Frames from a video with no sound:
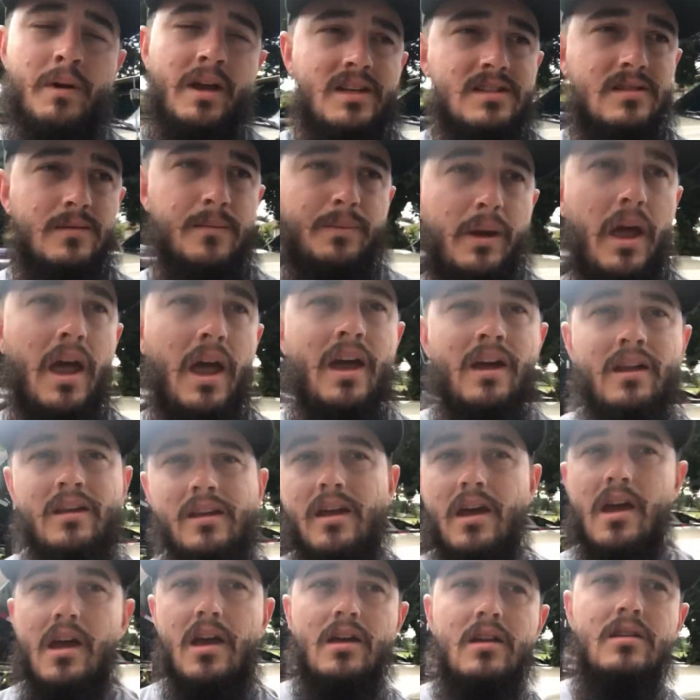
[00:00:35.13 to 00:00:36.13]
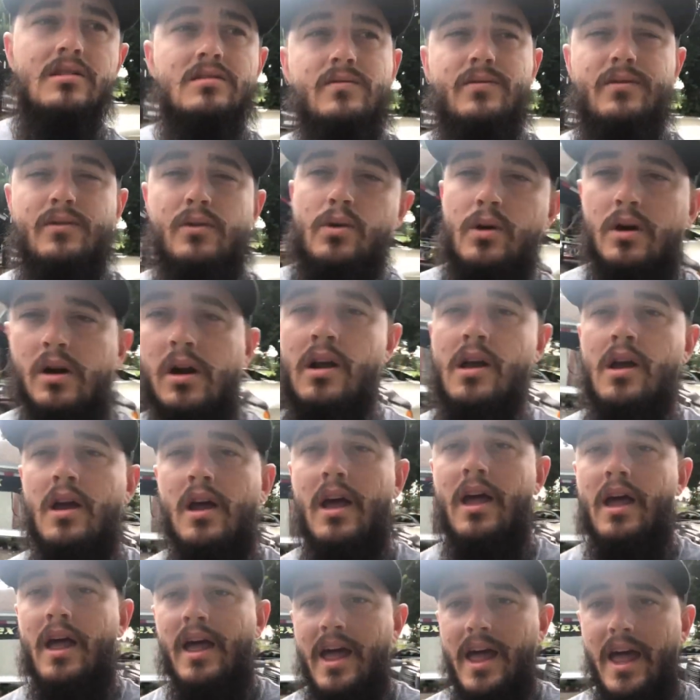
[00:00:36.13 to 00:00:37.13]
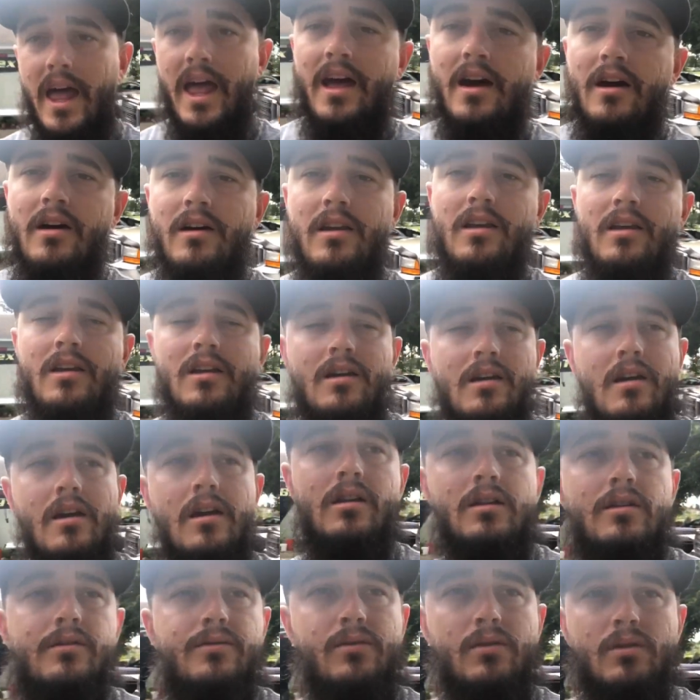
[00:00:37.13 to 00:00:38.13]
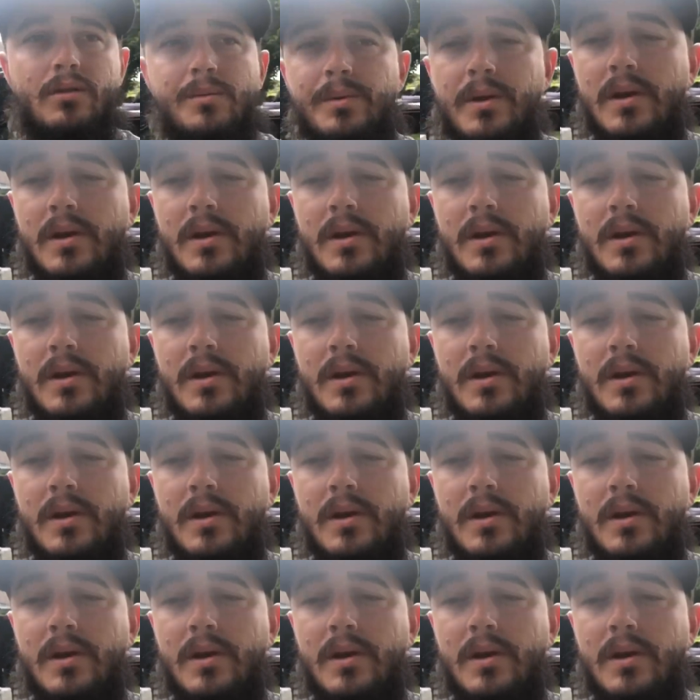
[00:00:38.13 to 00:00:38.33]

and make some pancakes for Ellie and for